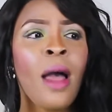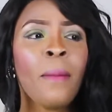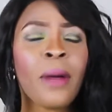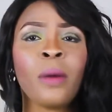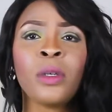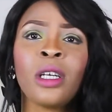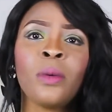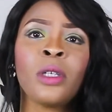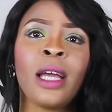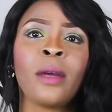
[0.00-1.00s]
But I wish they
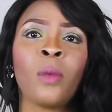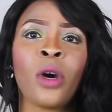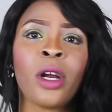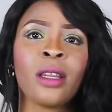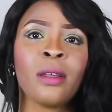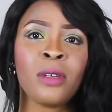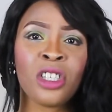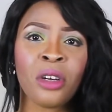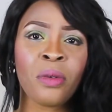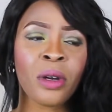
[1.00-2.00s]
would like work on the
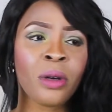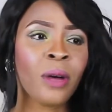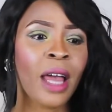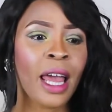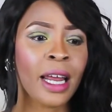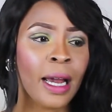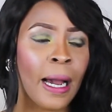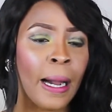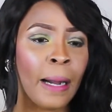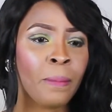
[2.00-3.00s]
material and,
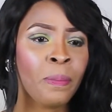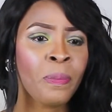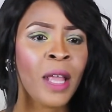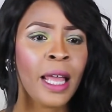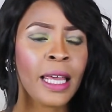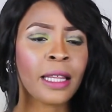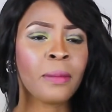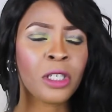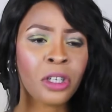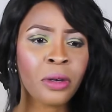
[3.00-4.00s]
um, yeah, the
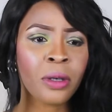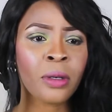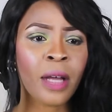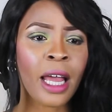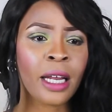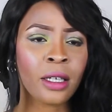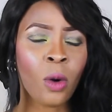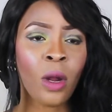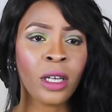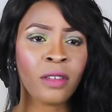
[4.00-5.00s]
material and the
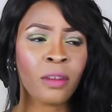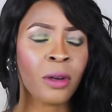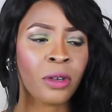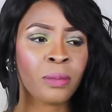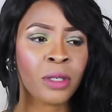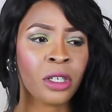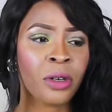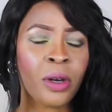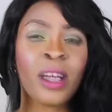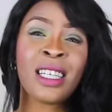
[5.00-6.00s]
quality of the
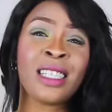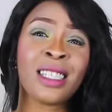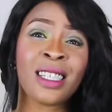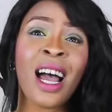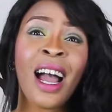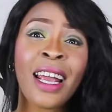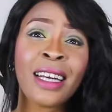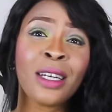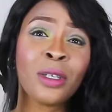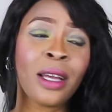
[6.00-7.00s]
material and the design.